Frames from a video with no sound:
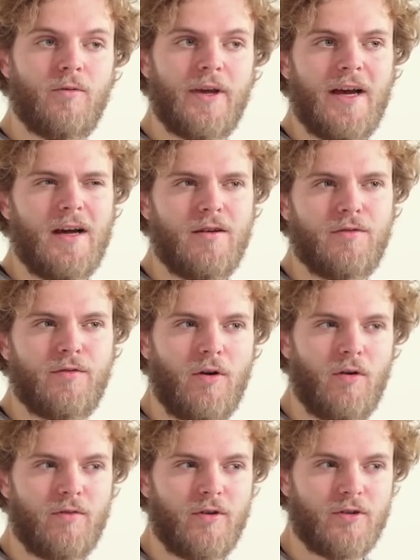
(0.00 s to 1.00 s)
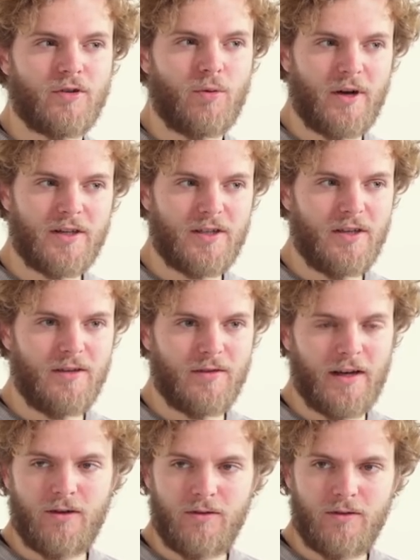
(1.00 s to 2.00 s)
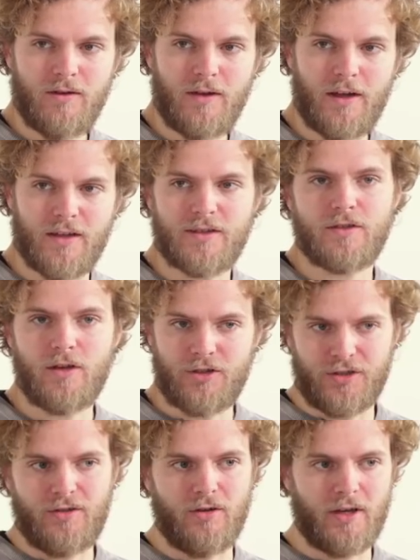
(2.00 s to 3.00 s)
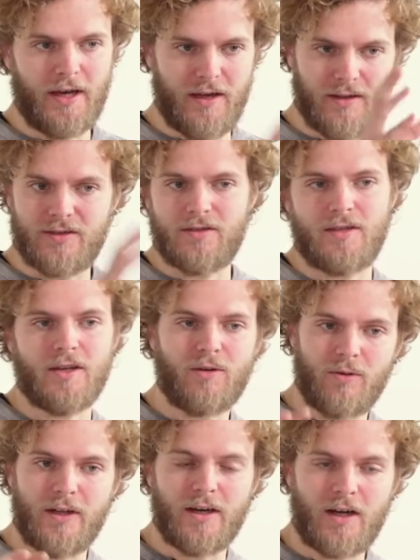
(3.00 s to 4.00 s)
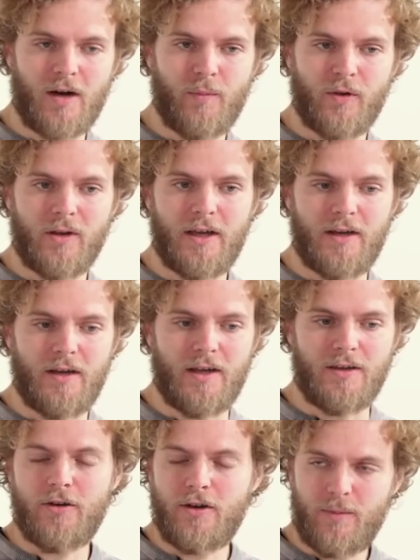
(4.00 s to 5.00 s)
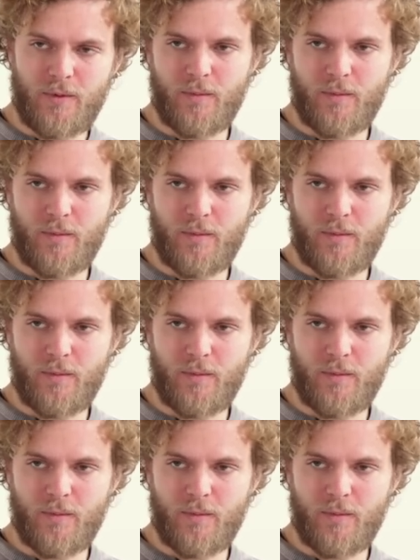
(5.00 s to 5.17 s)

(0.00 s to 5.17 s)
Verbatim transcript: we have over twenty now, and this is not just the U K. This is equally a couple in, in Europe.